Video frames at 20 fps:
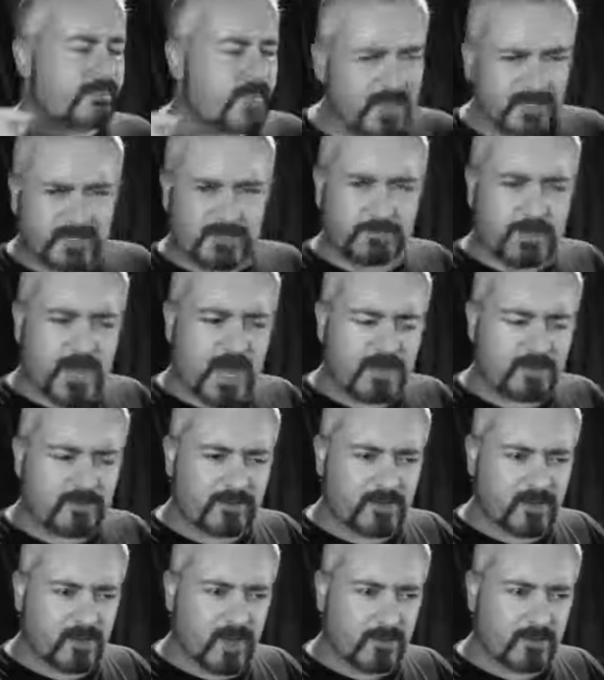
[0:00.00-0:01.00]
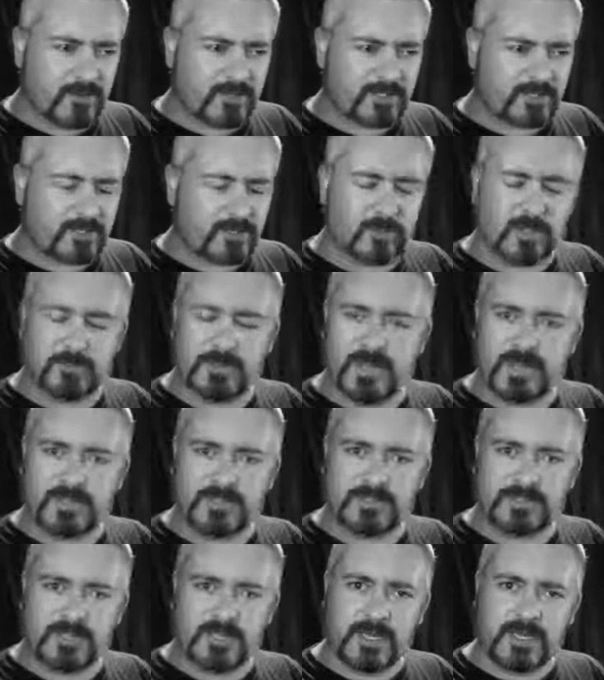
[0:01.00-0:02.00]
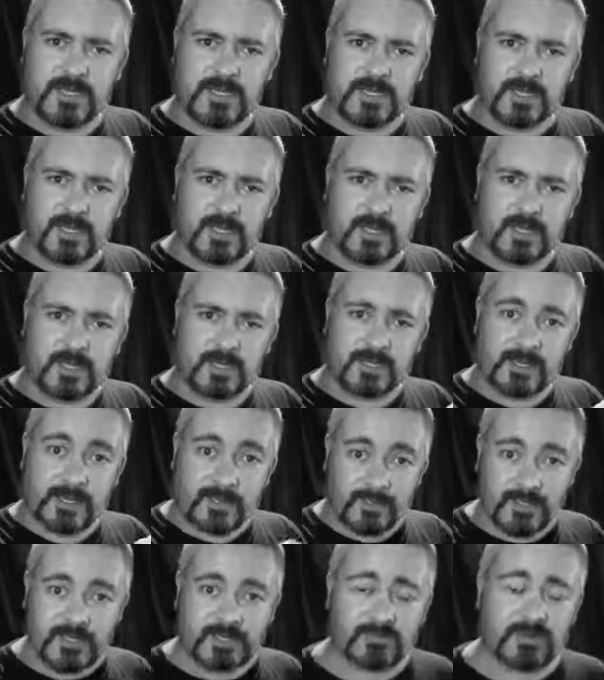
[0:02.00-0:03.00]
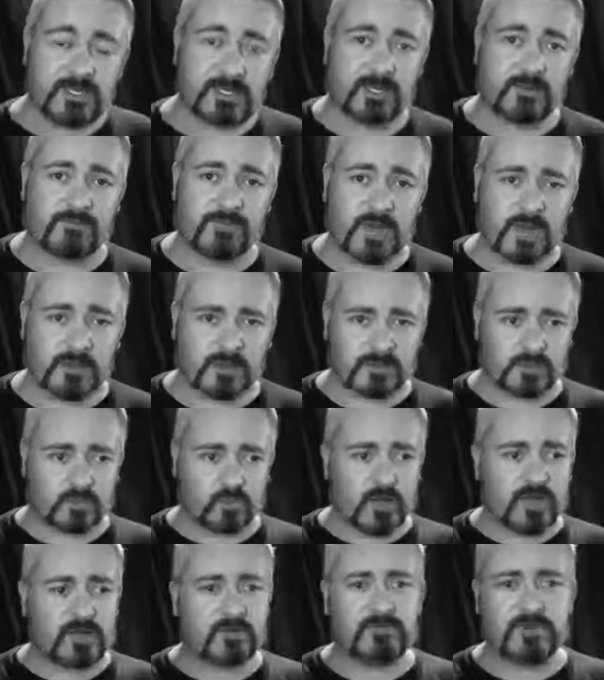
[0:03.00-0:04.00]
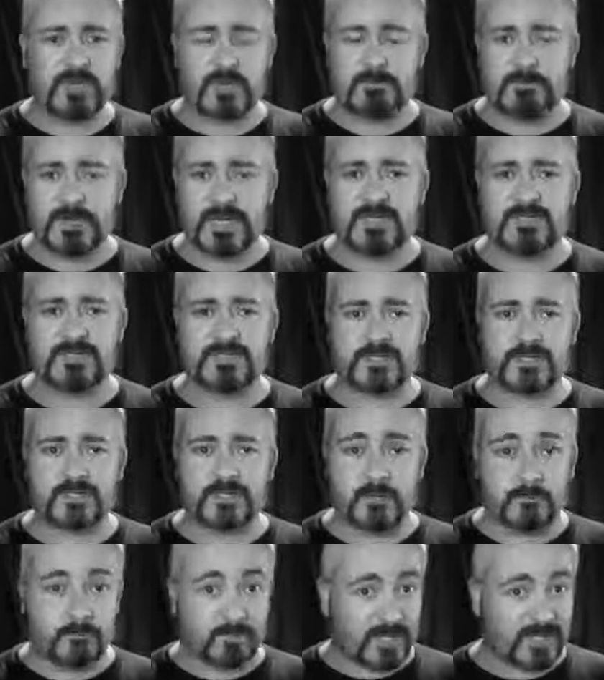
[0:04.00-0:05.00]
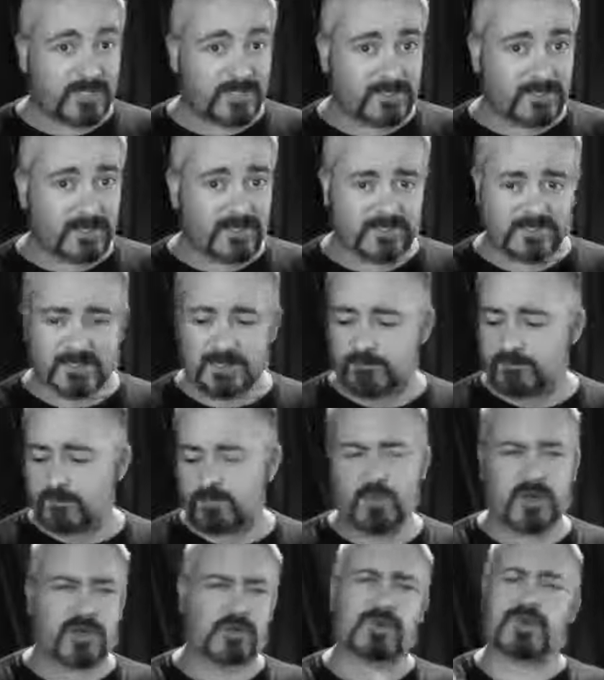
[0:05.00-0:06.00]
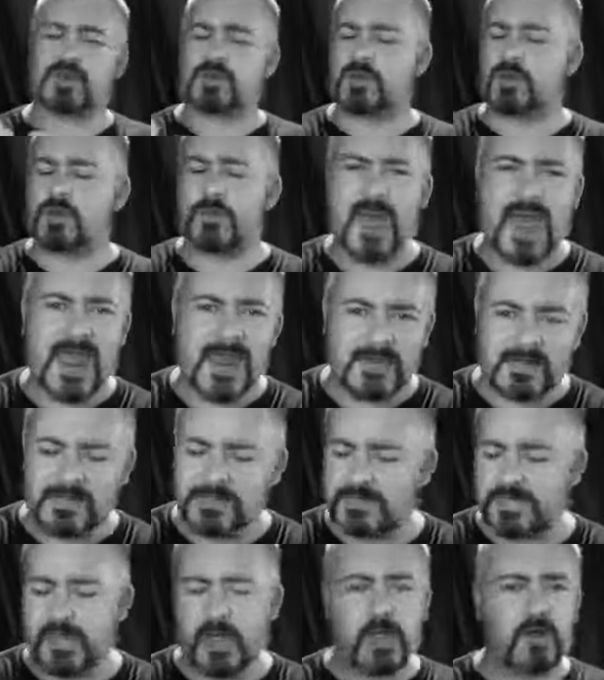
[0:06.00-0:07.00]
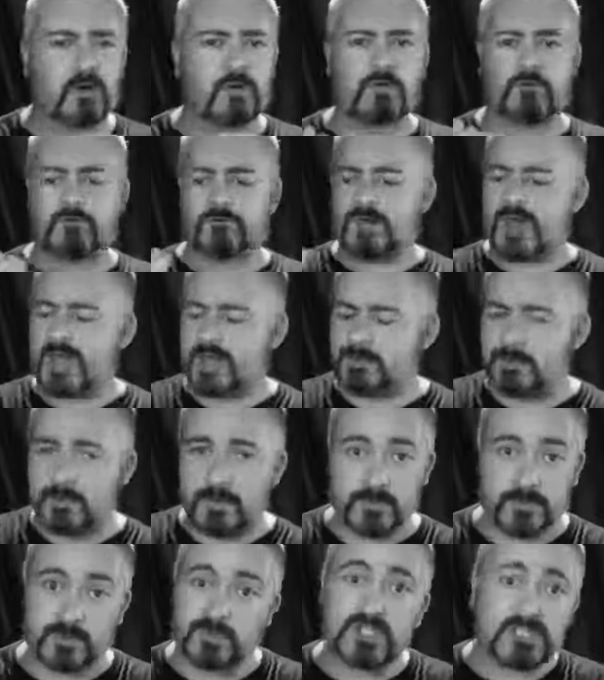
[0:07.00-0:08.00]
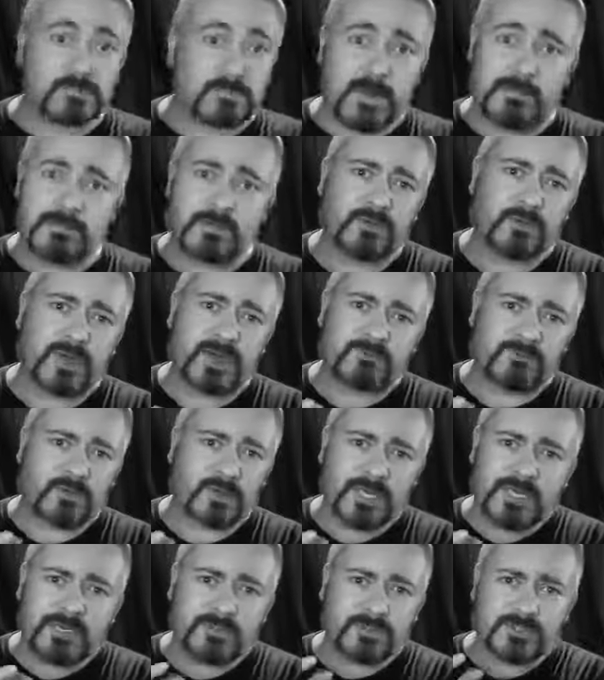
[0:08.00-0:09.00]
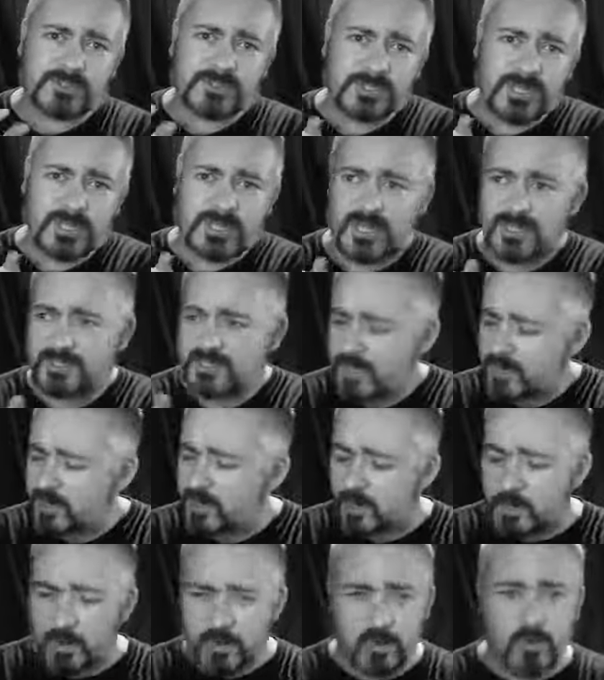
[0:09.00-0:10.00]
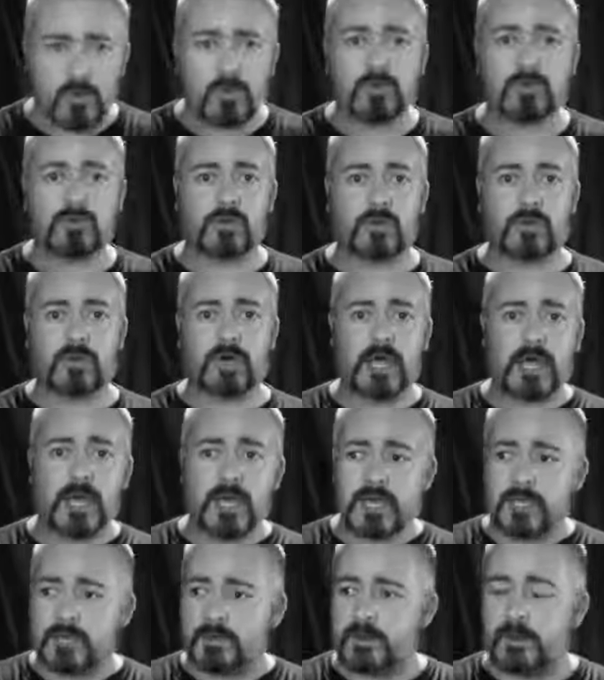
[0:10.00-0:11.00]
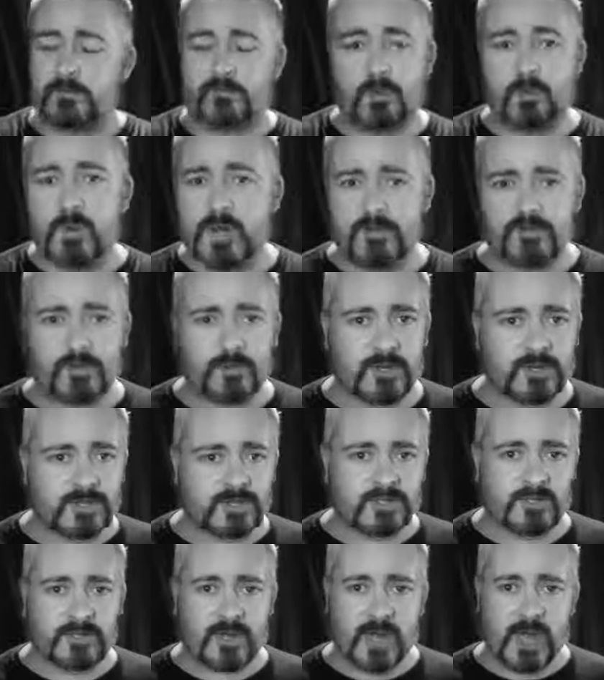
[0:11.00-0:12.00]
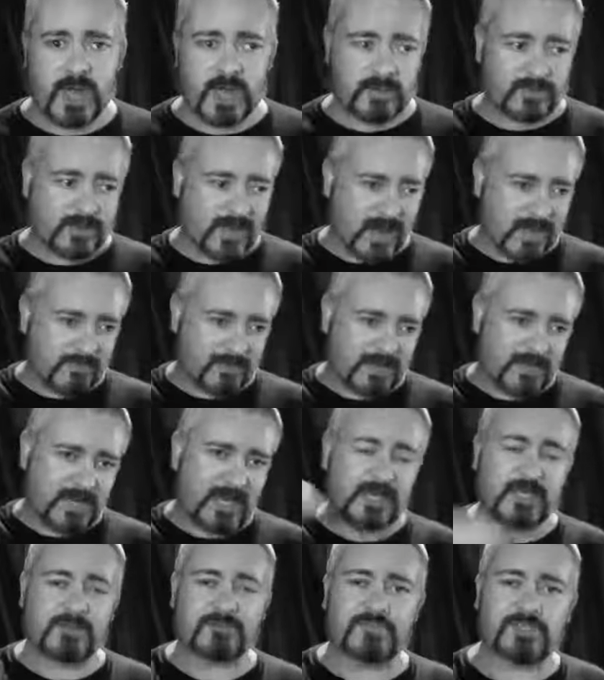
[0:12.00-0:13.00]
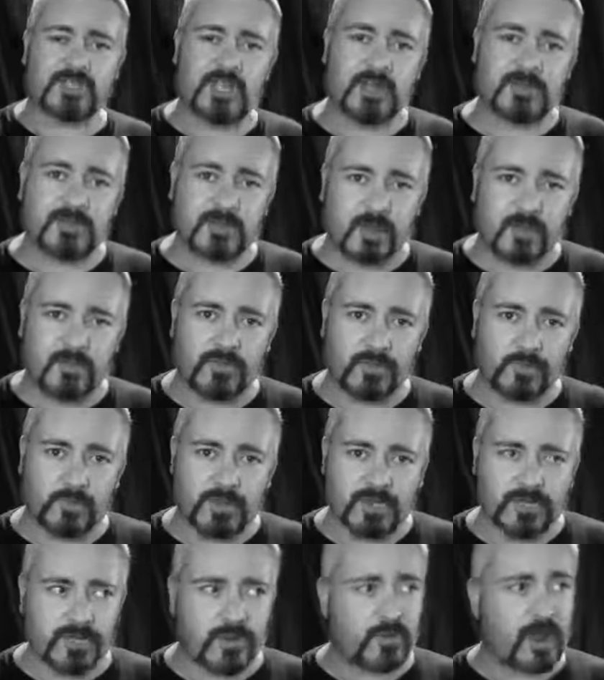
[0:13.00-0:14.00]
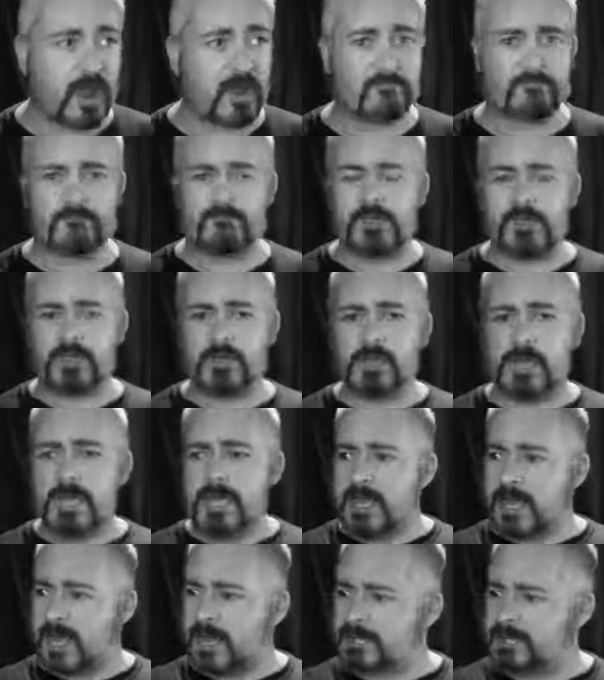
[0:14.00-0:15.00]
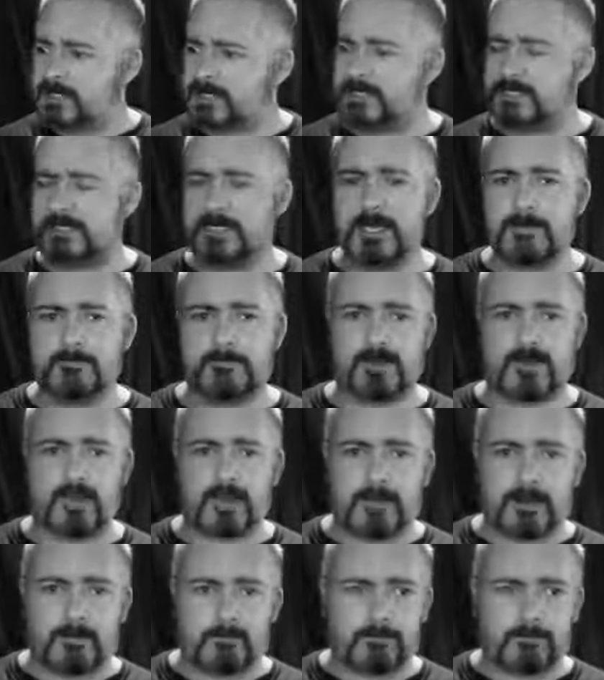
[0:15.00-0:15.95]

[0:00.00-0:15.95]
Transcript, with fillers: that's part of the thing I wanted to talk about uh, in this particular video because one of the biggest complaints I see from what do you want to call them haters or fanboys or just people who aren't very interested in Nintendo at all or you know for whatever reason they are they have a negative slant on the Wii U and feel a deep